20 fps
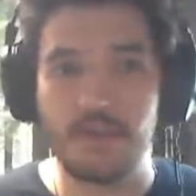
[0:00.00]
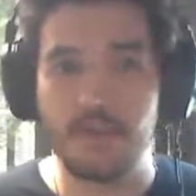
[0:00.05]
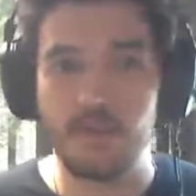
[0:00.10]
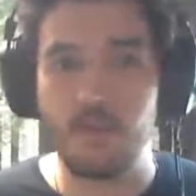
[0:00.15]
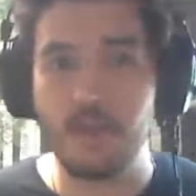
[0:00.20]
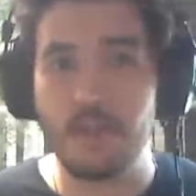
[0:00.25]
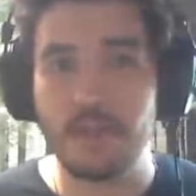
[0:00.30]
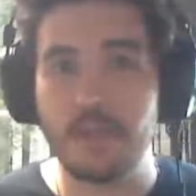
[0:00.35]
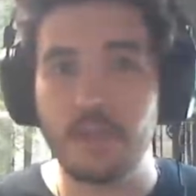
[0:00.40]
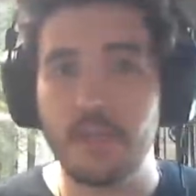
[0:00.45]
You will
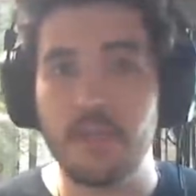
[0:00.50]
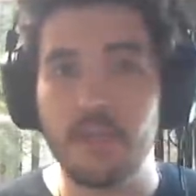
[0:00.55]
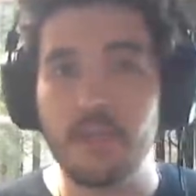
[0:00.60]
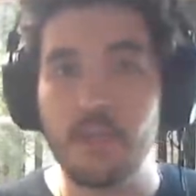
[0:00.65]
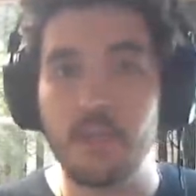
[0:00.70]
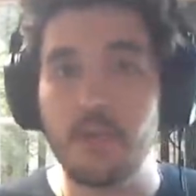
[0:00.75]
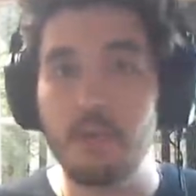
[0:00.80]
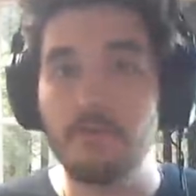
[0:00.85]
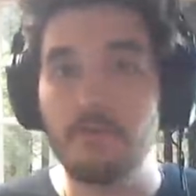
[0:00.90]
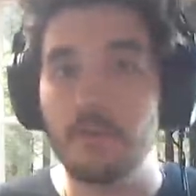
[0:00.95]
encounter a
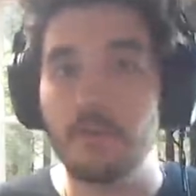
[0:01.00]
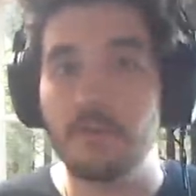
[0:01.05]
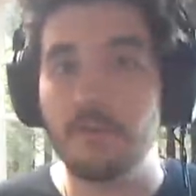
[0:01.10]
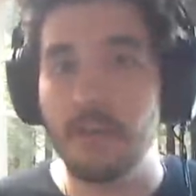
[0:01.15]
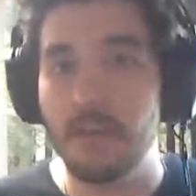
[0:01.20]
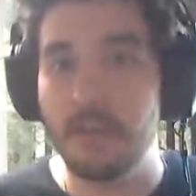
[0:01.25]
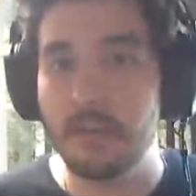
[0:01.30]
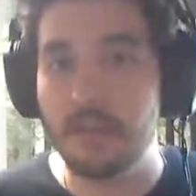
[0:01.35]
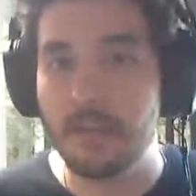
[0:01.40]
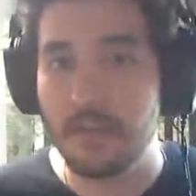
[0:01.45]
lot of
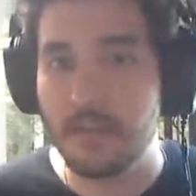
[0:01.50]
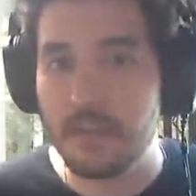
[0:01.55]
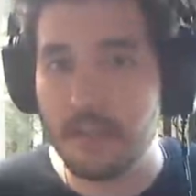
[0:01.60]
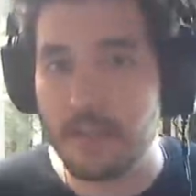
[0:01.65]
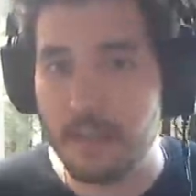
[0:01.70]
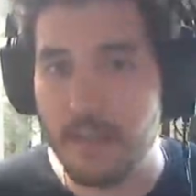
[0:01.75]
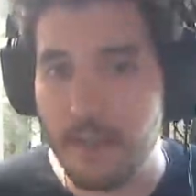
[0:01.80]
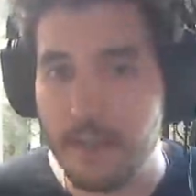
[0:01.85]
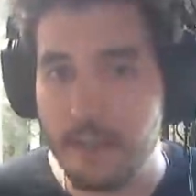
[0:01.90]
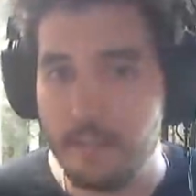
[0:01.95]
shrines in this
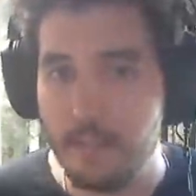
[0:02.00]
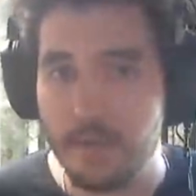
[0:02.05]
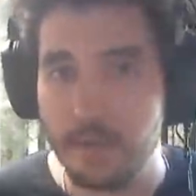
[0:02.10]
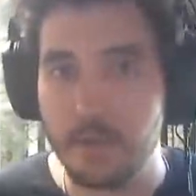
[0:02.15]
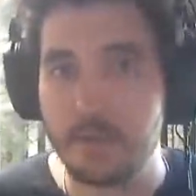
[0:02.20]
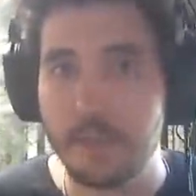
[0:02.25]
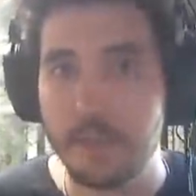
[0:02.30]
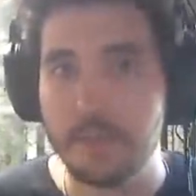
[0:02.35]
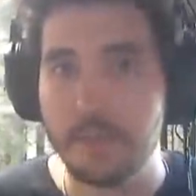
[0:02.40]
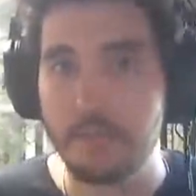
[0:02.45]
game, and you
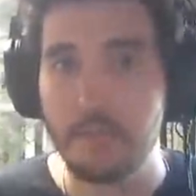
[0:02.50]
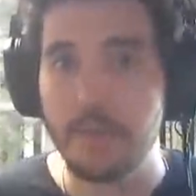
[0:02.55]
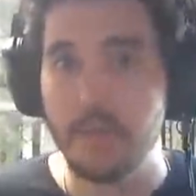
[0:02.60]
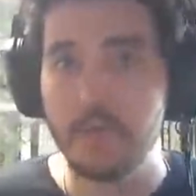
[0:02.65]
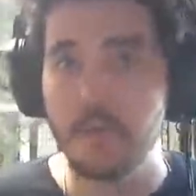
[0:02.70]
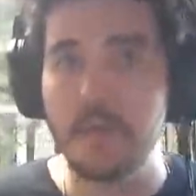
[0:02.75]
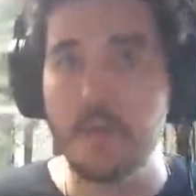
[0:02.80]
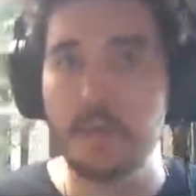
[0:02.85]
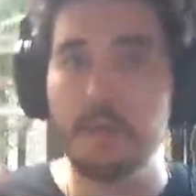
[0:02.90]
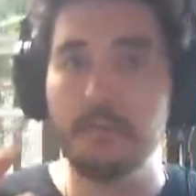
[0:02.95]
need to be
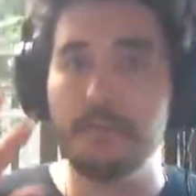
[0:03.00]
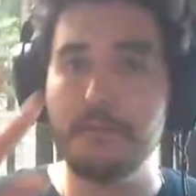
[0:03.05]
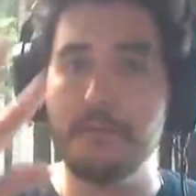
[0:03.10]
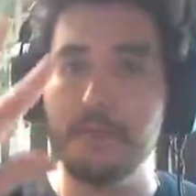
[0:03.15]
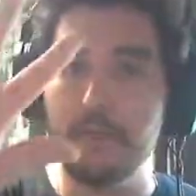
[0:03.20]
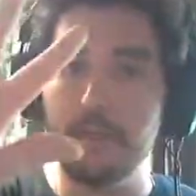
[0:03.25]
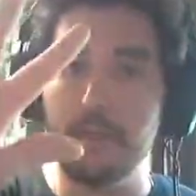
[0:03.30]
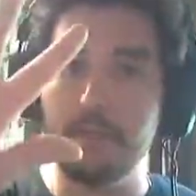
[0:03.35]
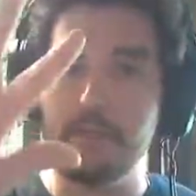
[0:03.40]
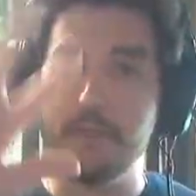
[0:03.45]
aware there are 3
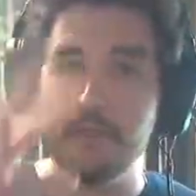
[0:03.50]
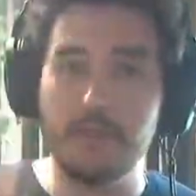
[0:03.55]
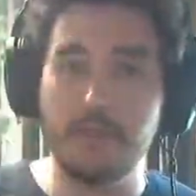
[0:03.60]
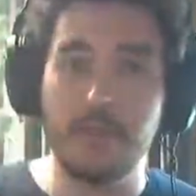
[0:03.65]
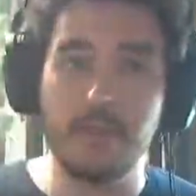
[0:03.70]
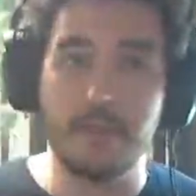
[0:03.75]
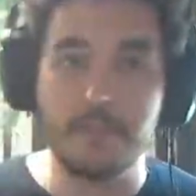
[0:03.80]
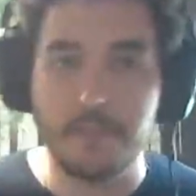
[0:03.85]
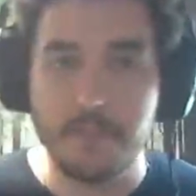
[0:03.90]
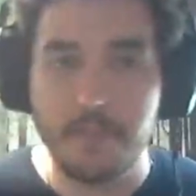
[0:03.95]
different
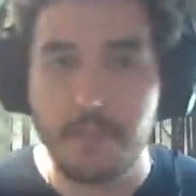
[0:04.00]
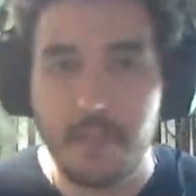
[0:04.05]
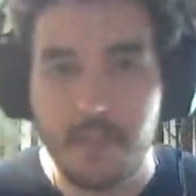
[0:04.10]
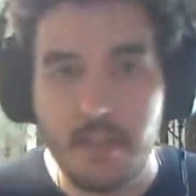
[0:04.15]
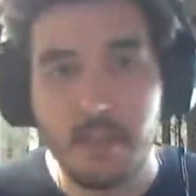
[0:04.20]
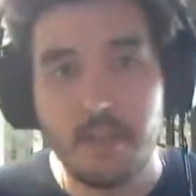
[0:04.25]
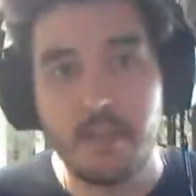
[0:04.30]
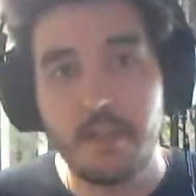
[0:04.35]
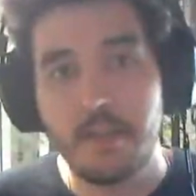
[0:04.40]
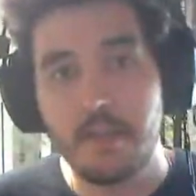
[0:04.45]
types.
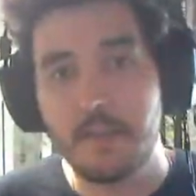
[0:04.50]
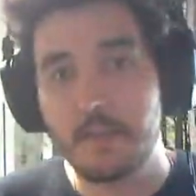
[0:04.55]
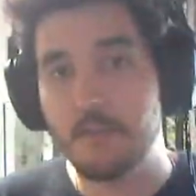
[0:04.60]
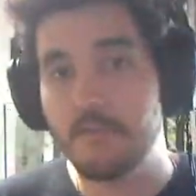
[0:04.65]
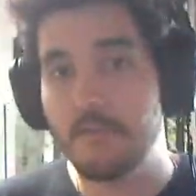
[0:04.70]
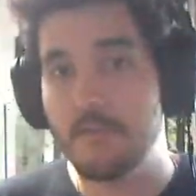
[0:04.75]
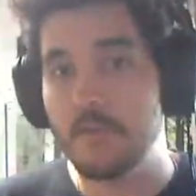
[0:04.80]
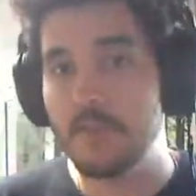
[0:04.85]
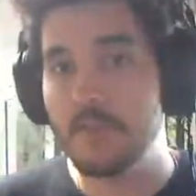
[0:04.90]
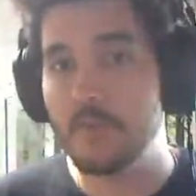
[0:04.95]
The
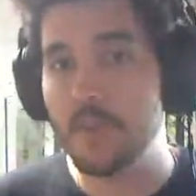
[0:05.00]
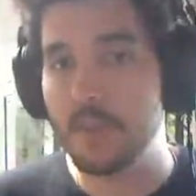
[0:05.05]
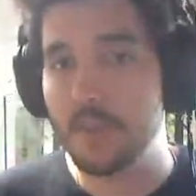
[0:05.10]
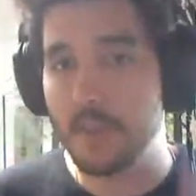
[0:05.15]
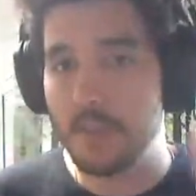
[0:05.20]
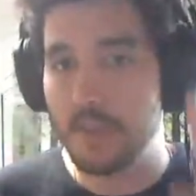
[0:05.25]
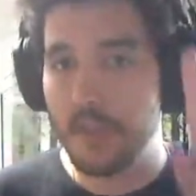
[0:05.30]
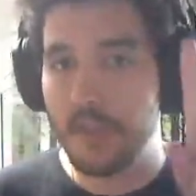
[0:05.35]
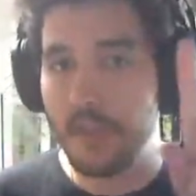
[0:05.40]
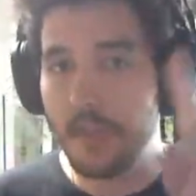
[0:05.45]
first one,
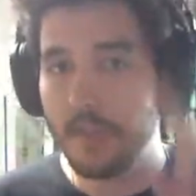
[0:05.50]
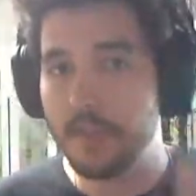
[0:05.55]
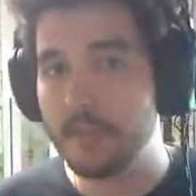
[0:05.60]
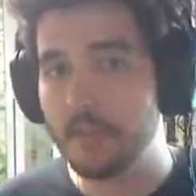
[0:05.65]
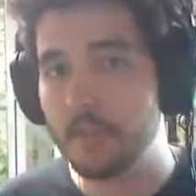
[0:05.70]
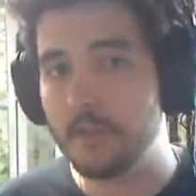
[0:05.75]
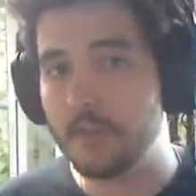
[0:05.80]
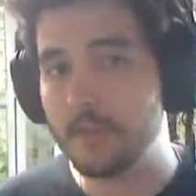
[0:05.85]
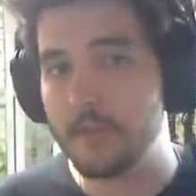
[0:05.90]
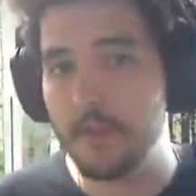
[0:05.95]
Angel
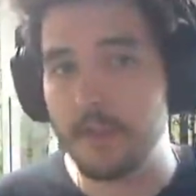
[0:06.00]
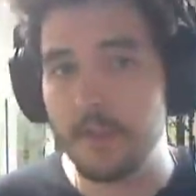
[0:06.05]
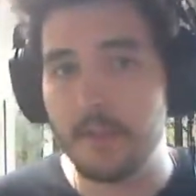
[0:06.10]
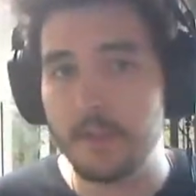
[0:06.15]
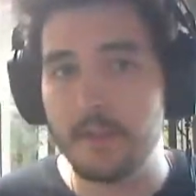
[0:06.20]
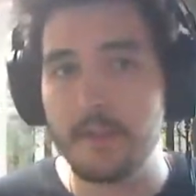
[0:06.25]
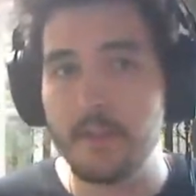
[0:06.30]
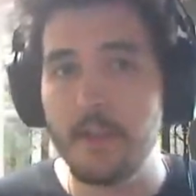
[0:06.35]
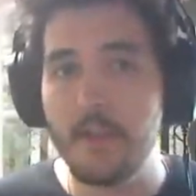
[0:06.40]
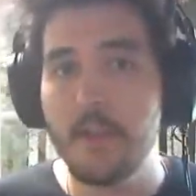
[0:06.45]
Shrine.
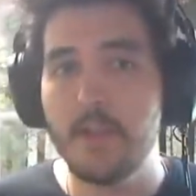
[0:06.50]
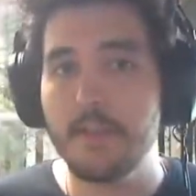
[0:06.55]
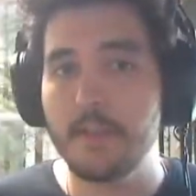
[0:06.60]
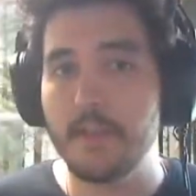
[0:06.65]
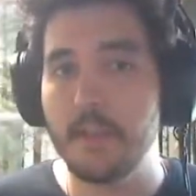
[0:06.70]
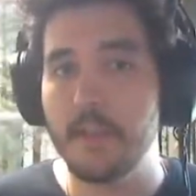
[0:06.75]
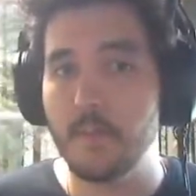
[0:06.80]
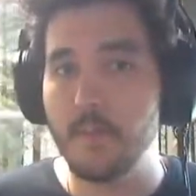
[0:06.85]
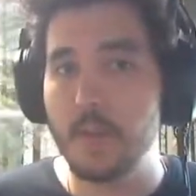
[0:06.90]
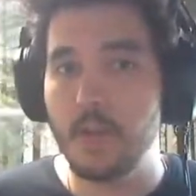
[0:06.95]

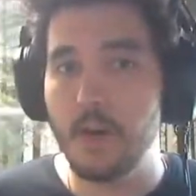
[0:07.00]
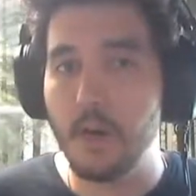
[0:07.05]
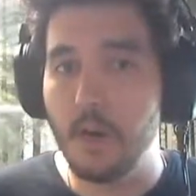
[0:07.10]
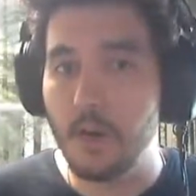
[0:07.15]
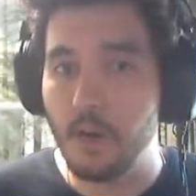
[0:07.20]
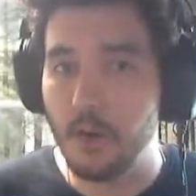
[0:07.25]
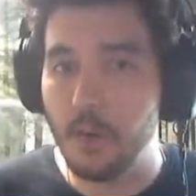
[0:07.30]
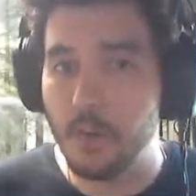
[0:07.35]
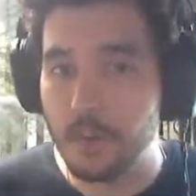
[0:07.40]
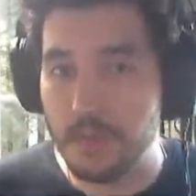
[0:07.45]
They will
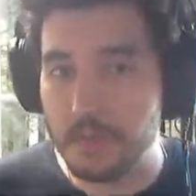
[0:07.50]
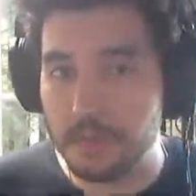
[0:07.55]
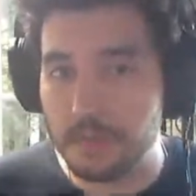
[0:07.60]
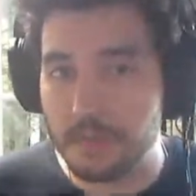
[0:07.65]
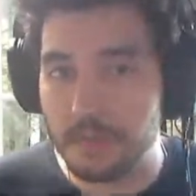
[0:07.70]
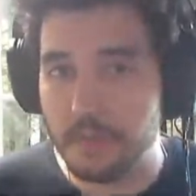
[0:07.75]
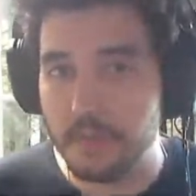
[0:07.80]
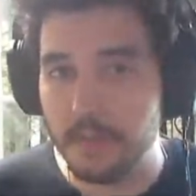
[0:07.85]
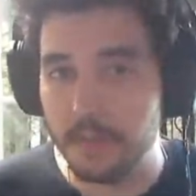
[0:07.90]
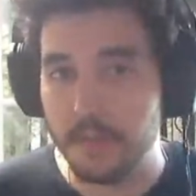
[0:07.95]
always
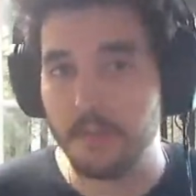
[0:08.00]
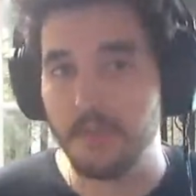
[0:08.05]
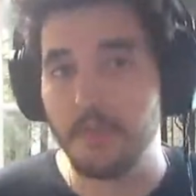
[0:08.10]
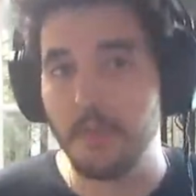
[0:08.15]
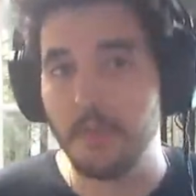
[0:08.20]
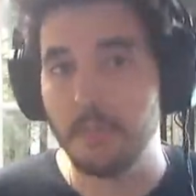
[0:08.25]
give you a